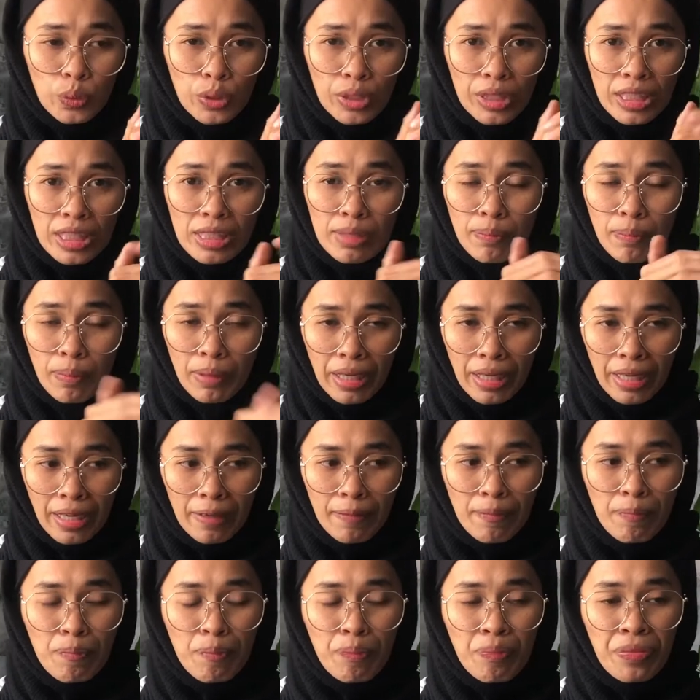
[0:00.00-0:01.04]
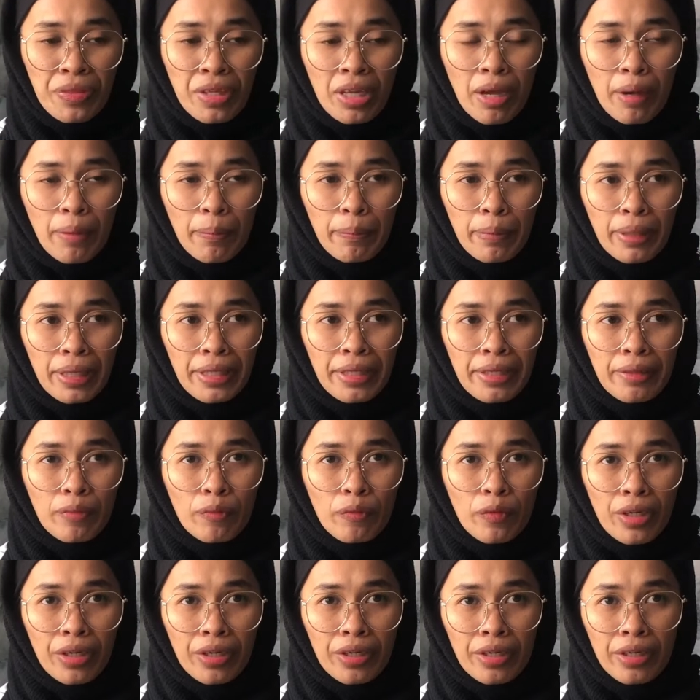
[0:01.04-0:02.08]
this plank. But
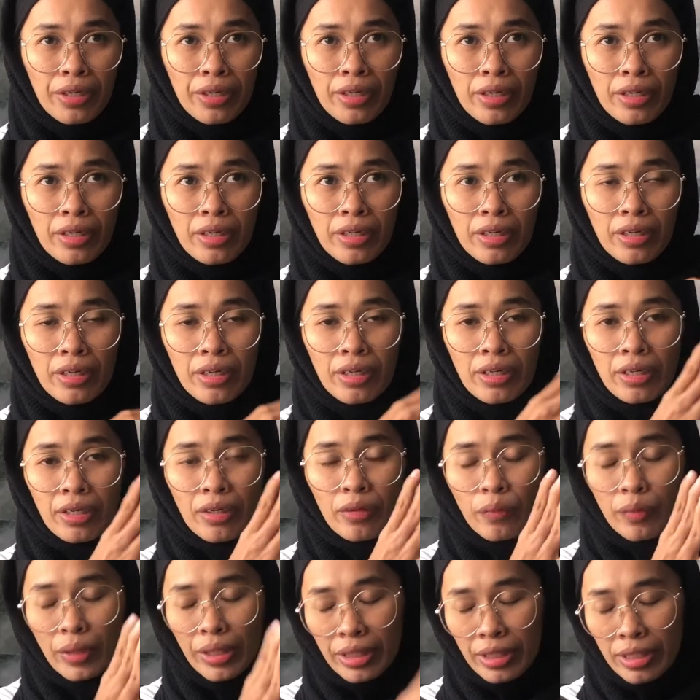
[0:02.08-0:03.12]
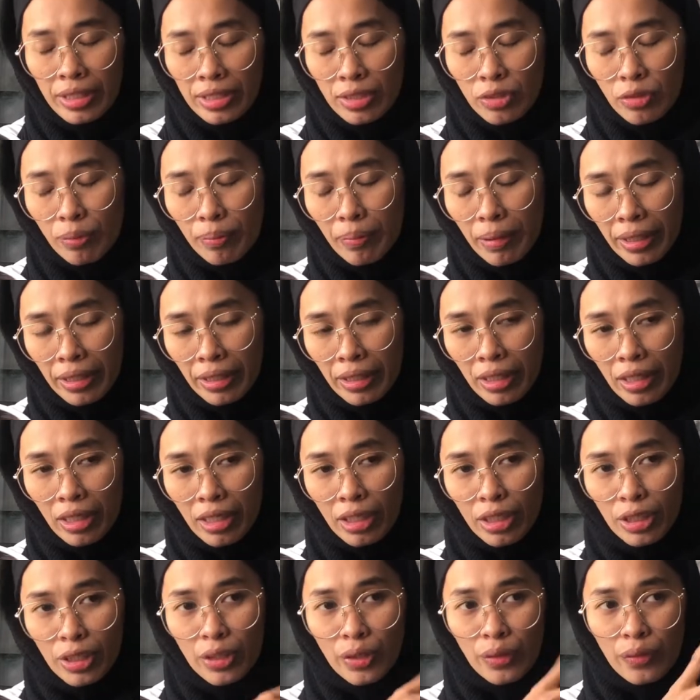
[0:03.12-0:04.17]
when this
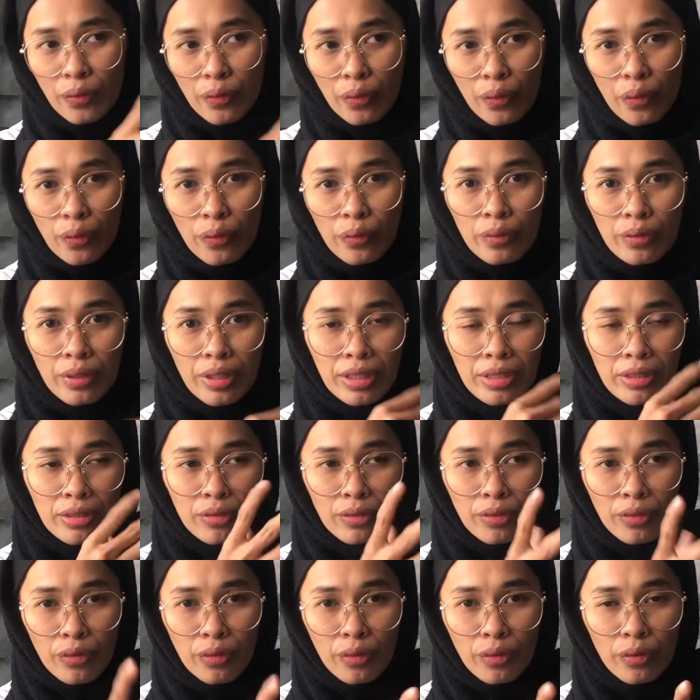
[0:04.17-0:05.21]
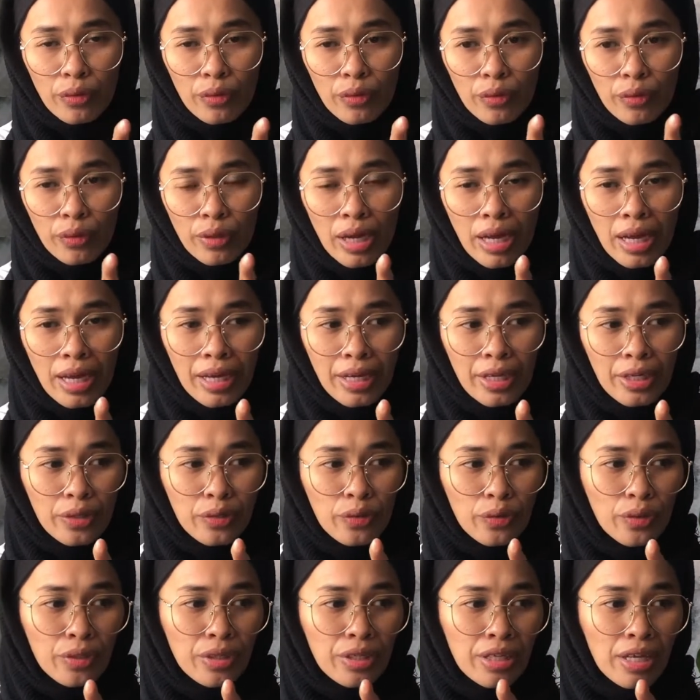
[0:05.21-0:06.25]
dubaya grow and grow, I
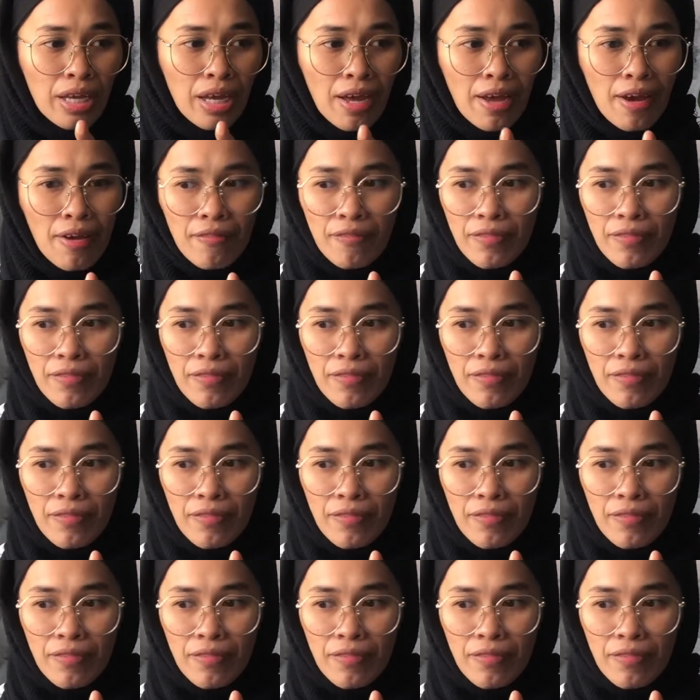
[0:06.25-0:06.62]
don't have